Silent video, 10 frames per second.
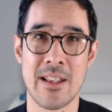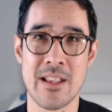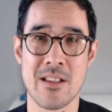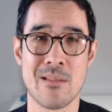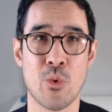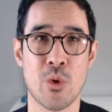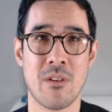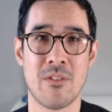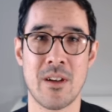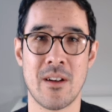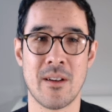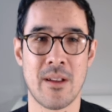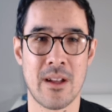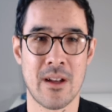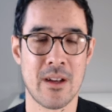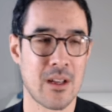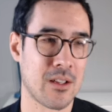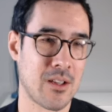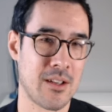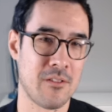This is more of
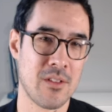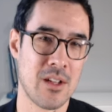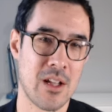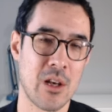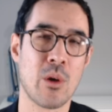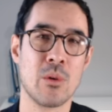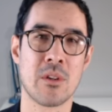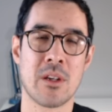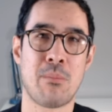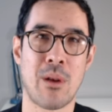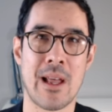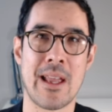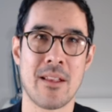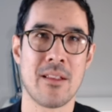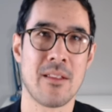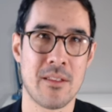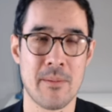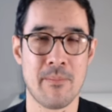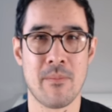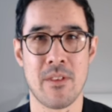a kind of a longer play
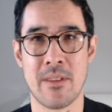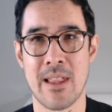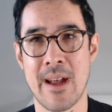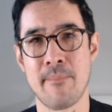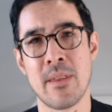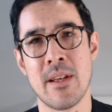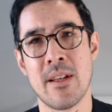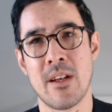than that.